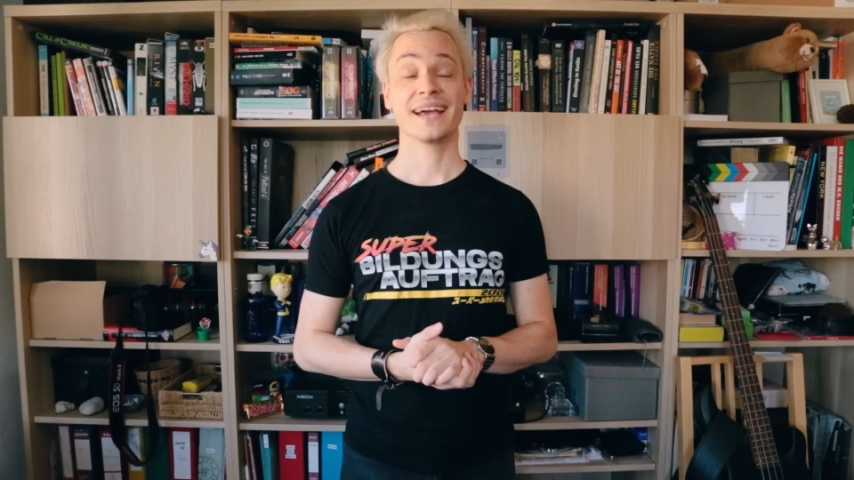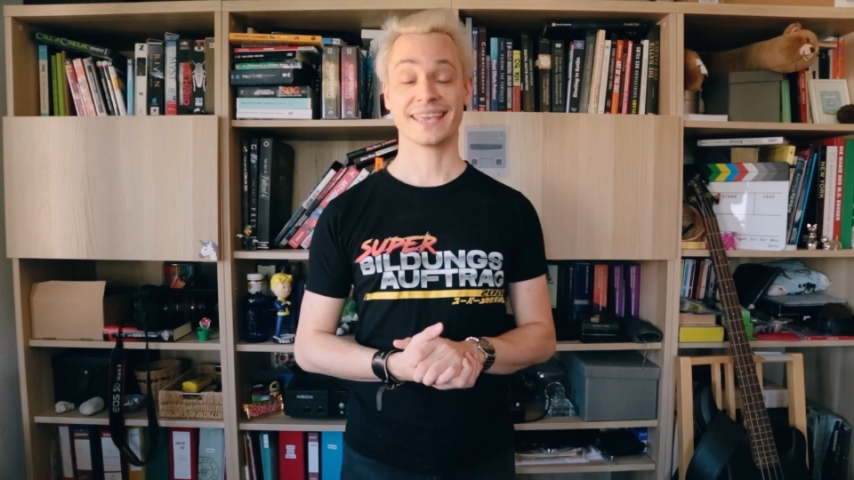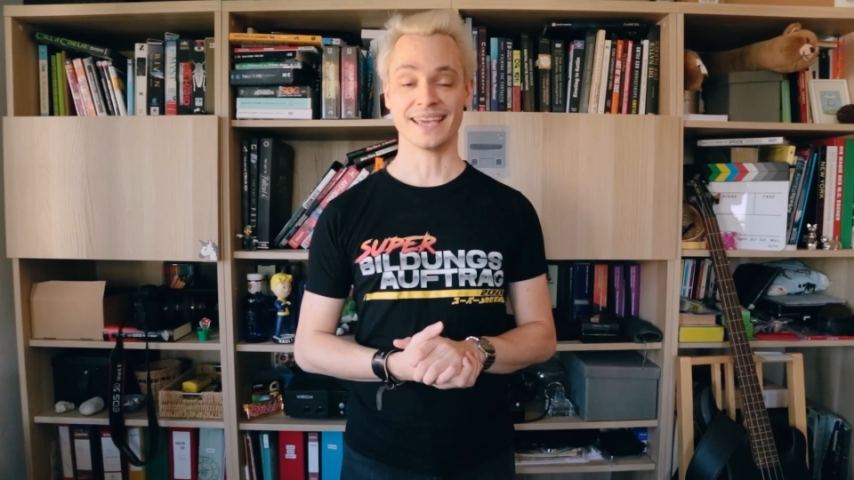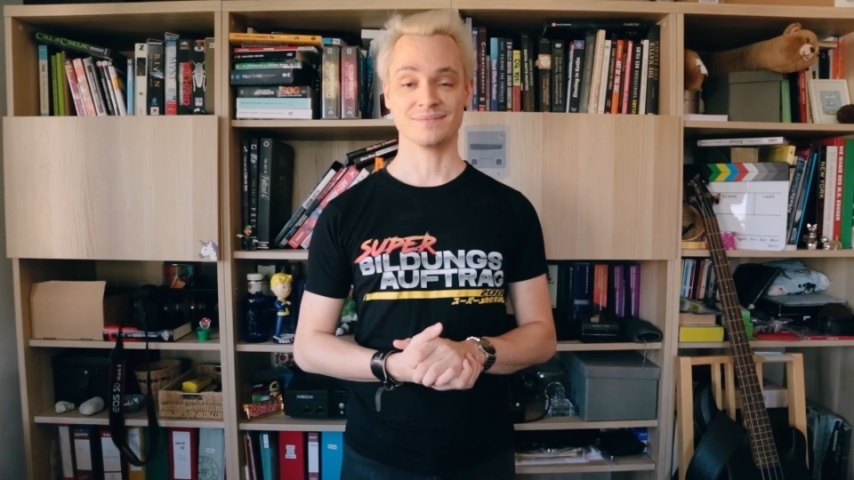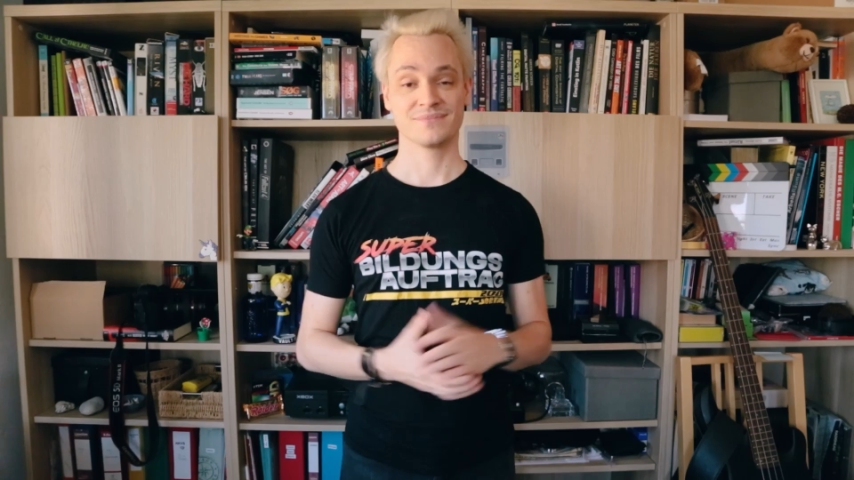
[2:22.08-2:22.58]

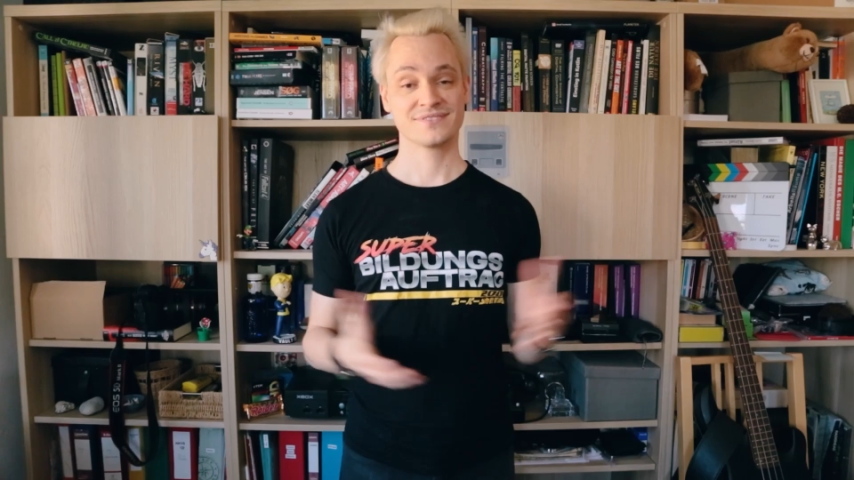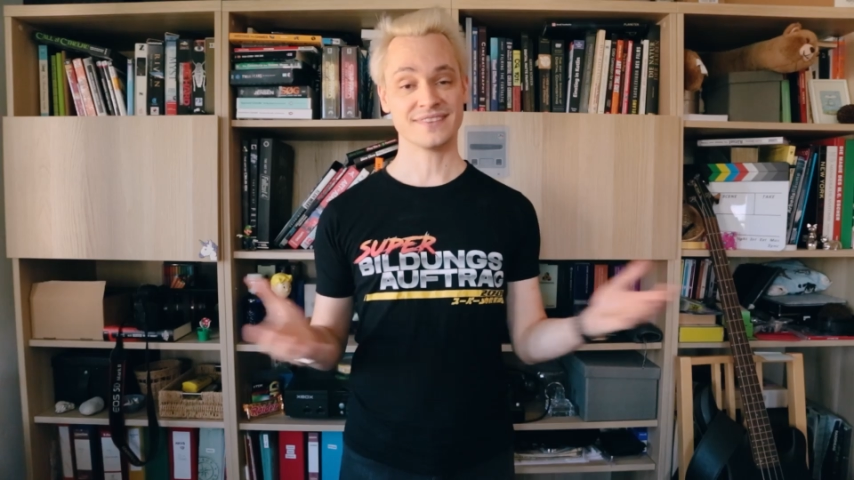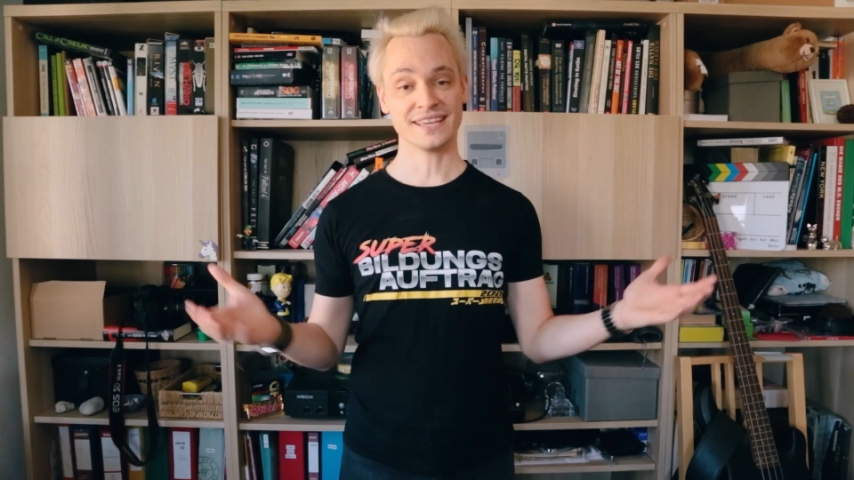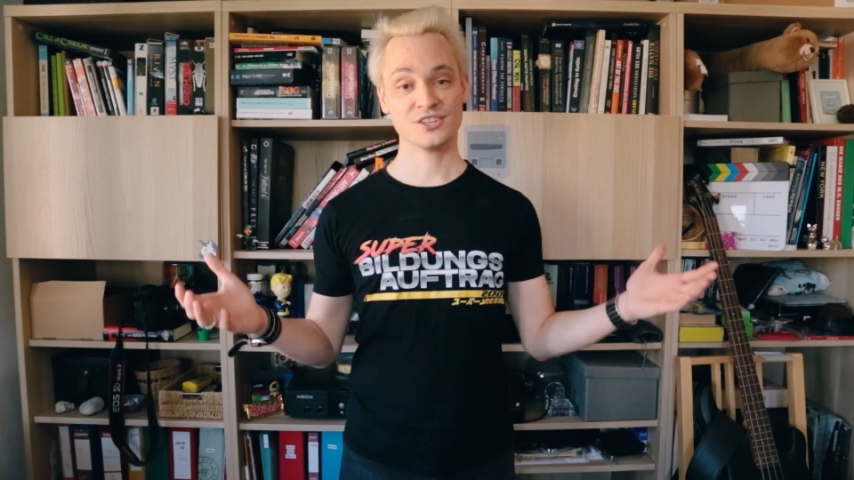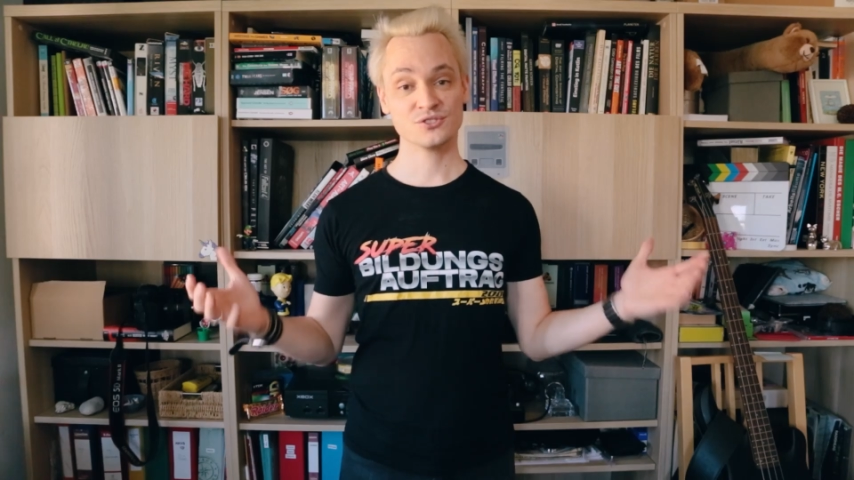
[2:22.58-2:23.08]
Again,
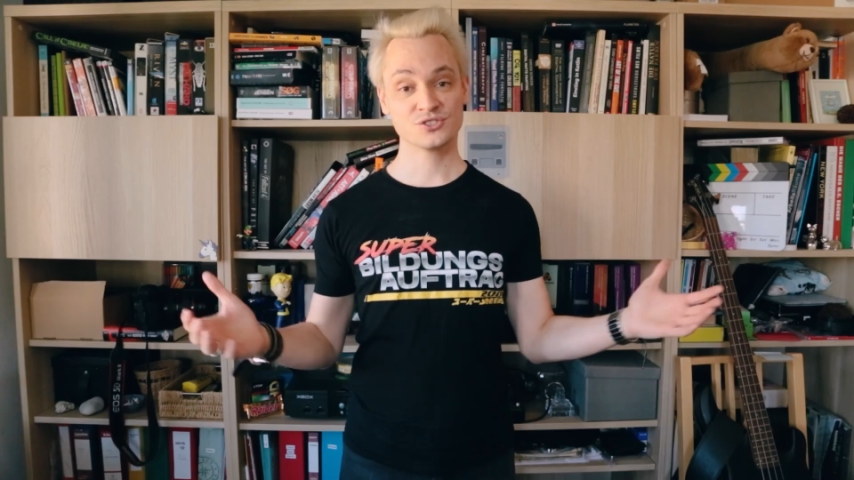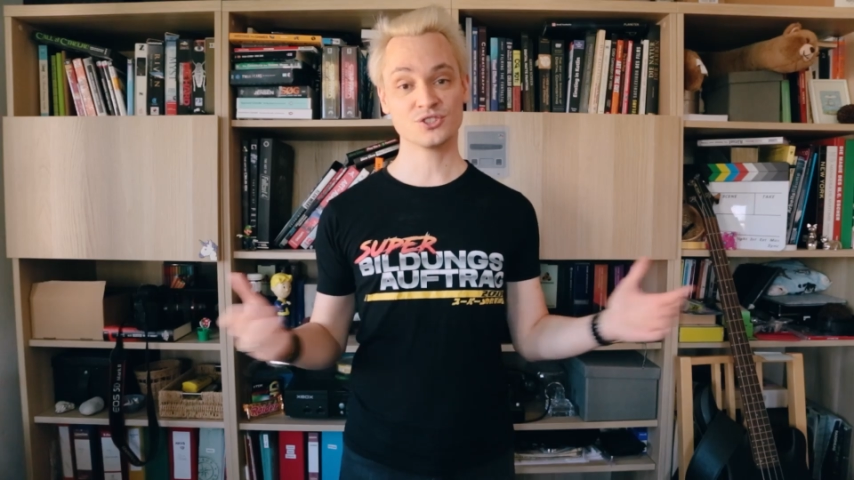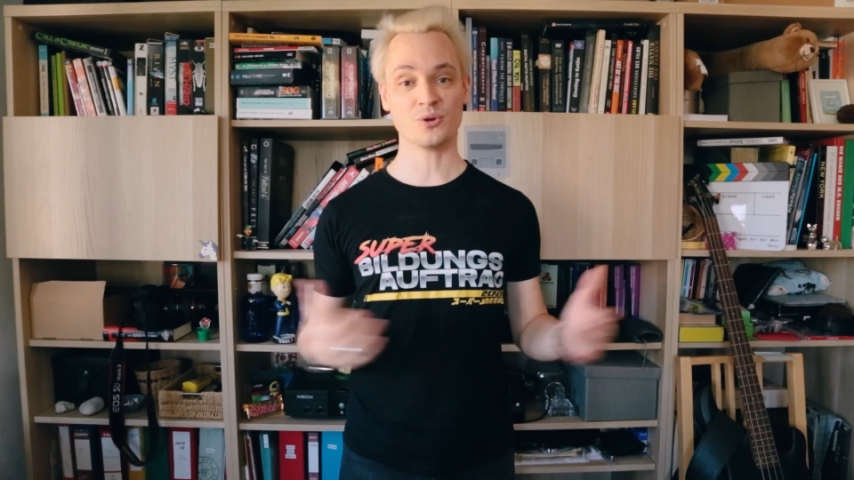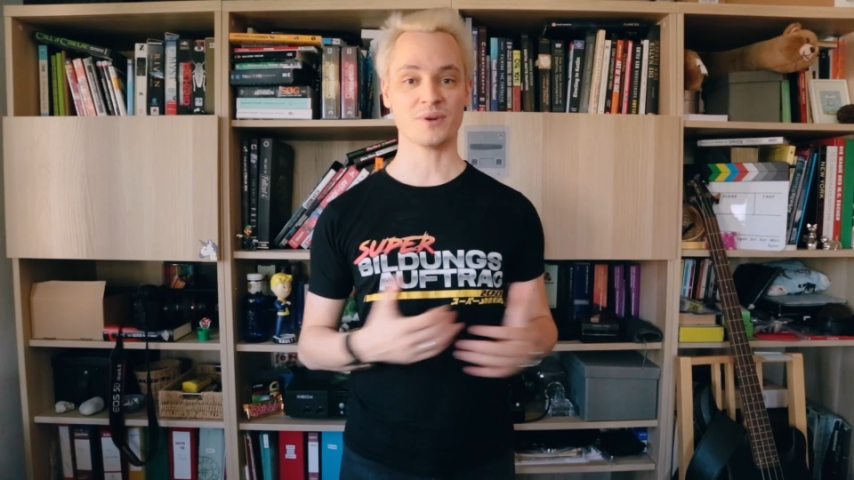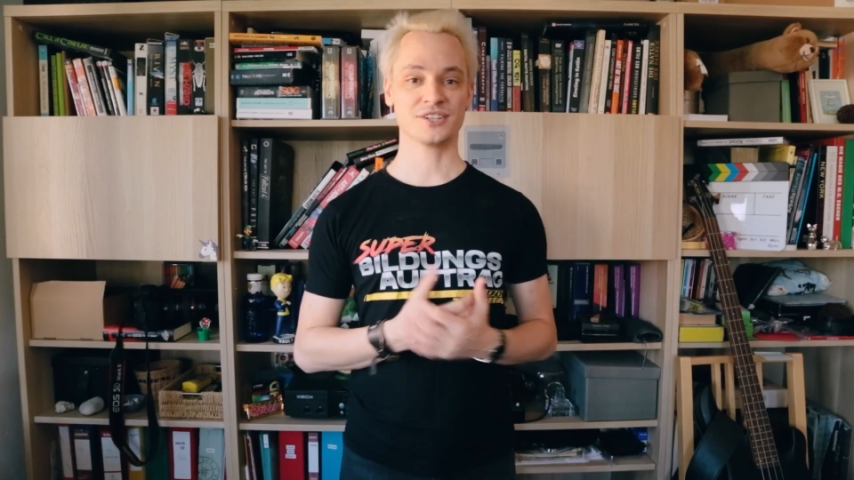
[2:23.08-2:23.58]
thank you
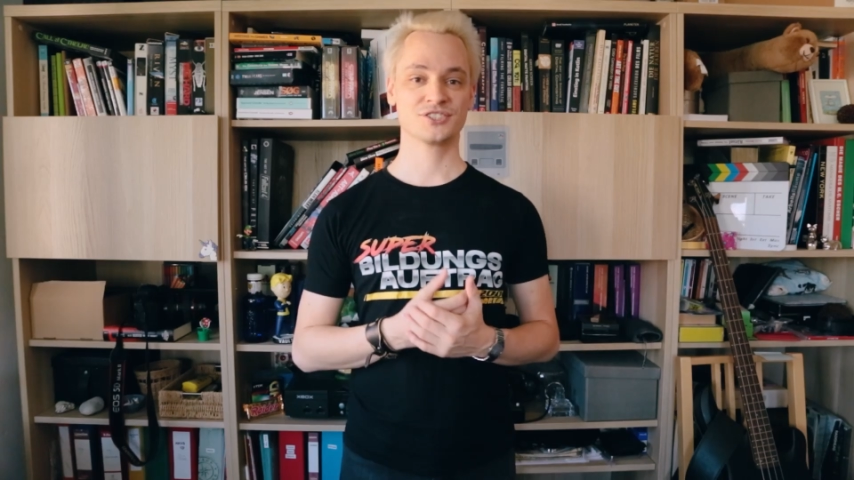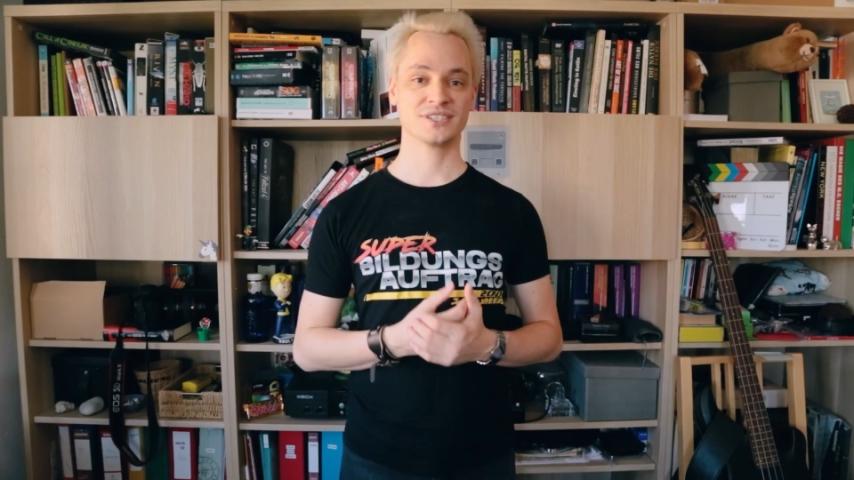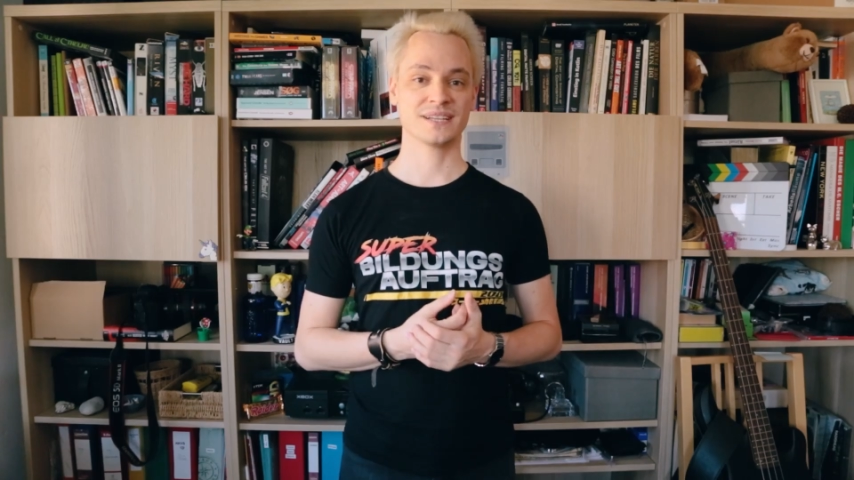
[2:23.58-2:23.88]
so much,